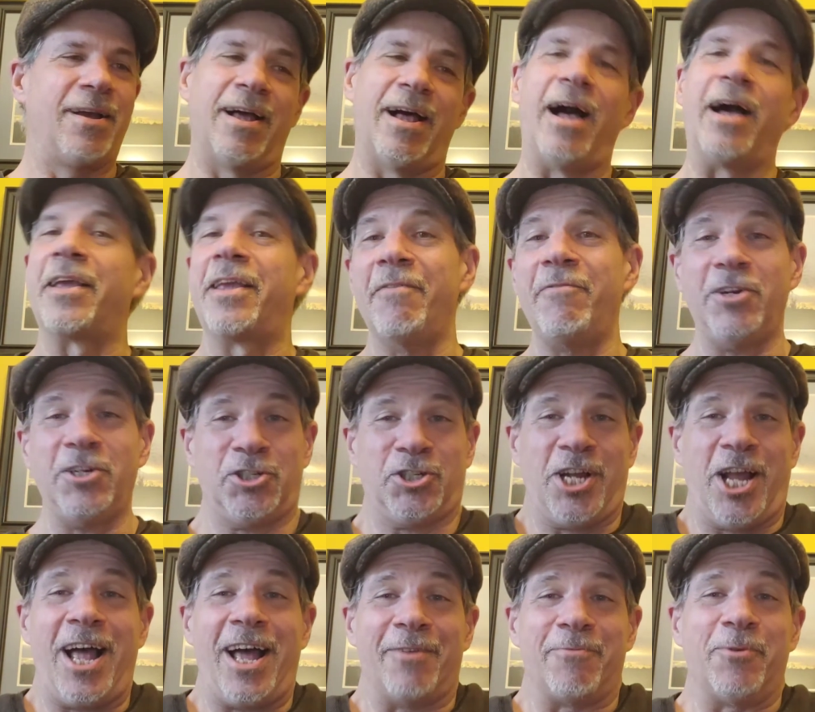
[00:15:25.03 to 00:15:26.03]
I'll give it a
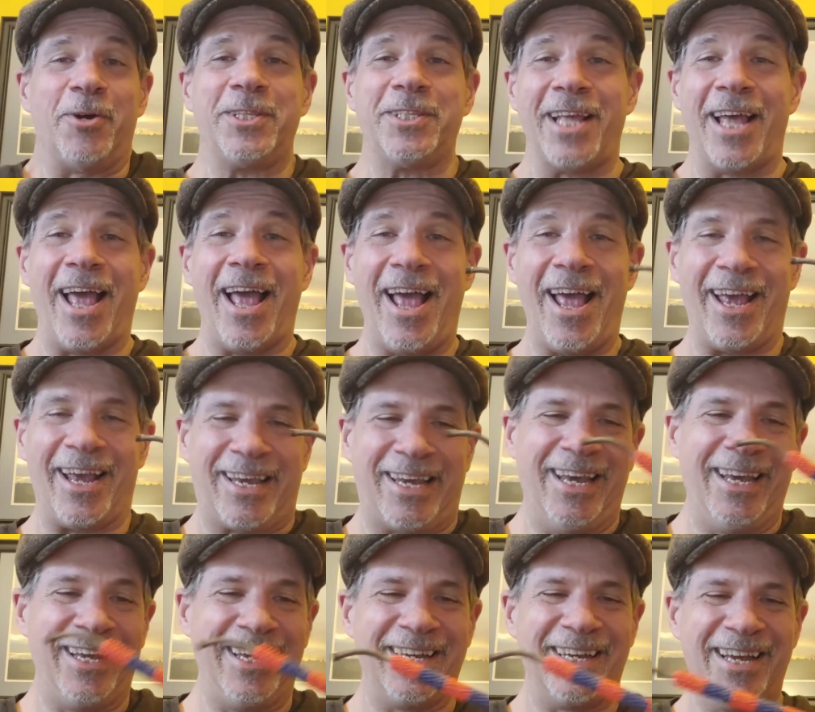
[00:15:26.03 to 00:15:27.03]
shot. What the
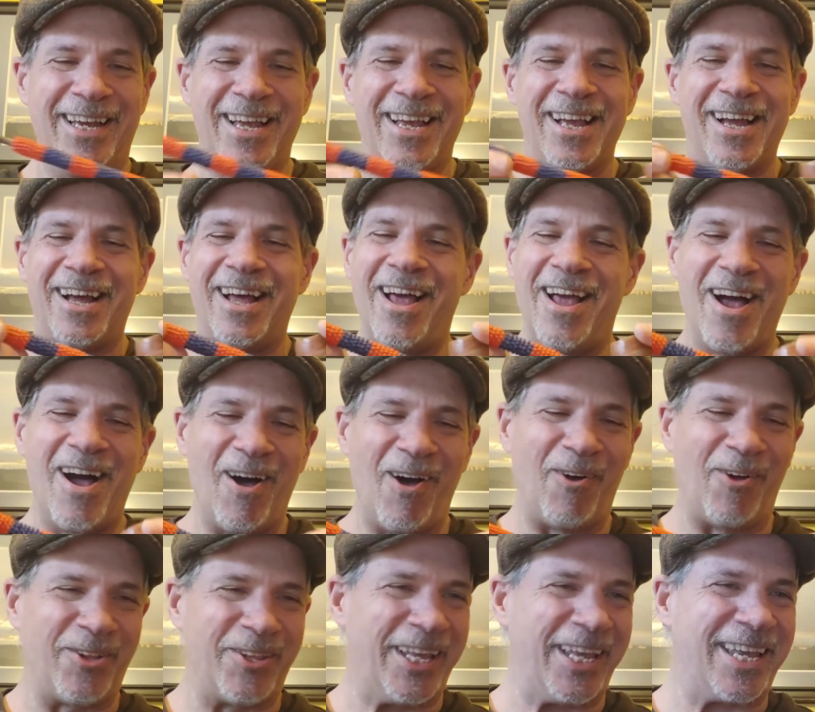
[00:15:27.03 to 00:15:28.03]
heck?
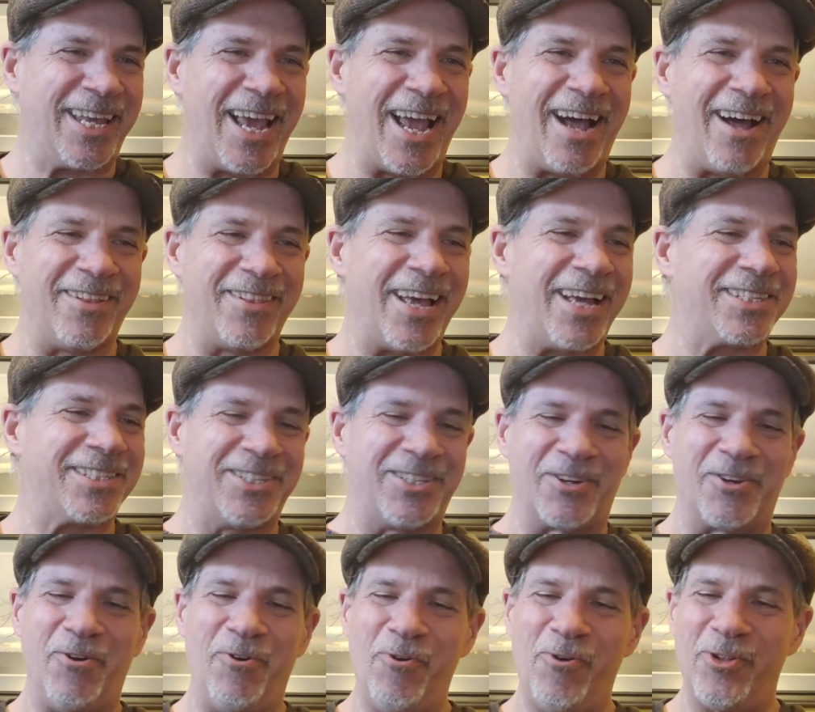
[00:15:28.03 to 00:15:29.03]
Holy cow, that's
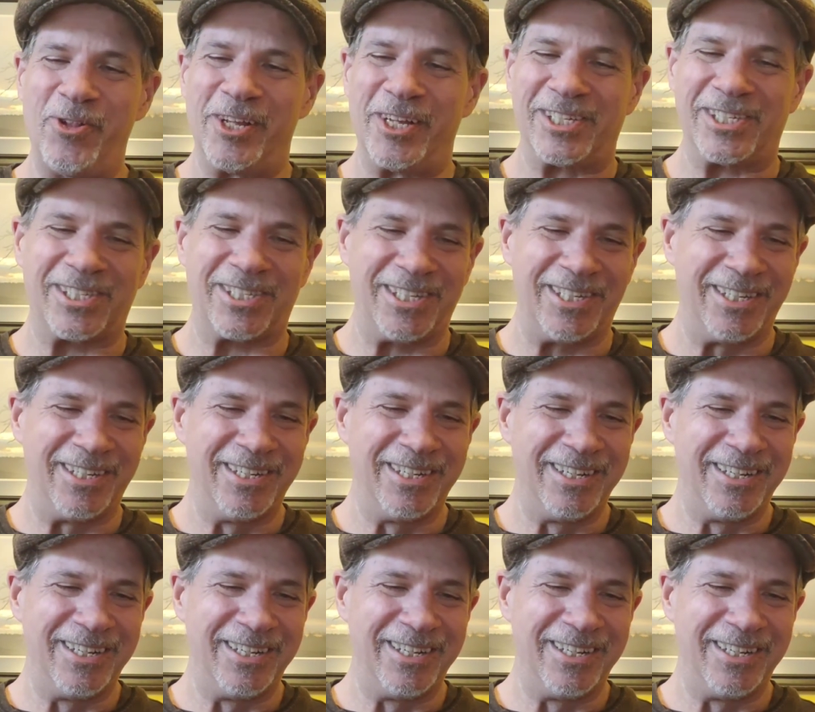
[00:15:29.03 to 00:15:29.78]
the coolest.